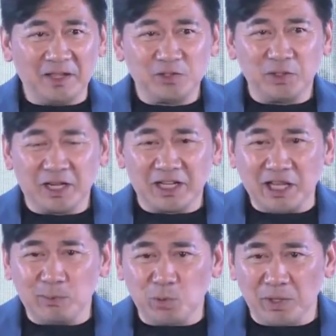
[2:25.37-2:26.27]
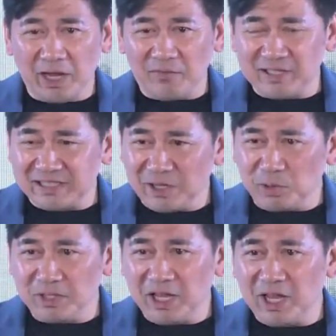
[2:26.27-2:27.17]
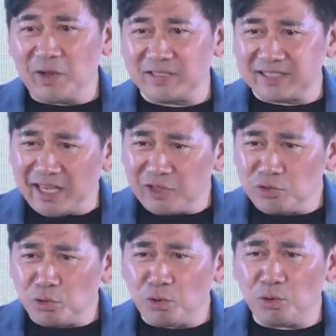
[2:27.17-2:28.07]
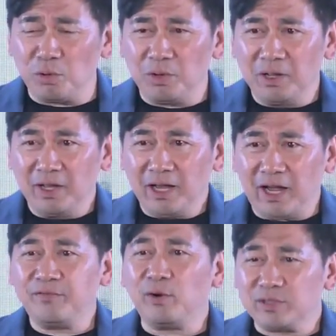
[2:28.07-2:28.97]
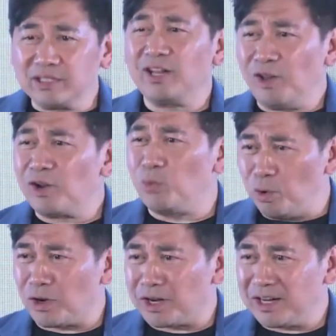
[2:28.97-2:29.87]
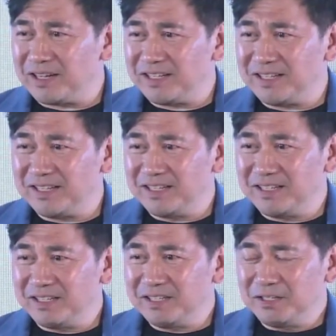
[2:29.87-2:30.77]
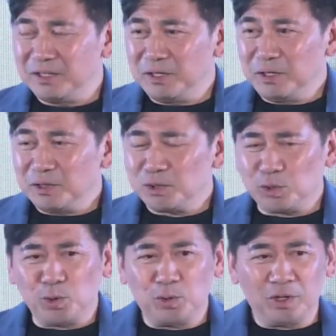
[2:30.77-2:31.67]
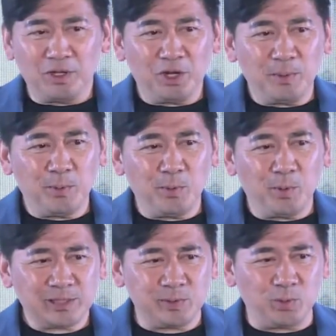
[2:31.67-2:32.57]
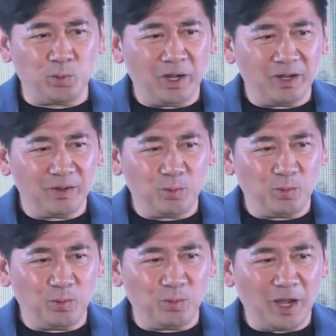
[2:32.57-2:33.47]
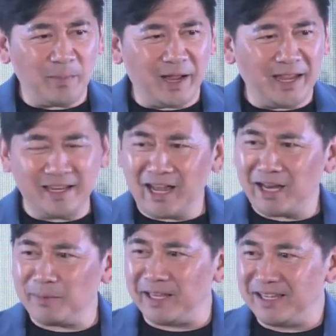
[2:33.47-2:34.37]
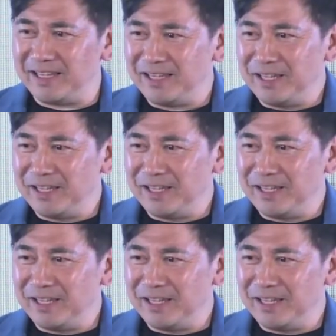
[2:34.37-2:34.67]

things you got to keep doing every single day. You have a schedule. I felt there's a lot of work. So a lot of people ask me, why am I in Atomy?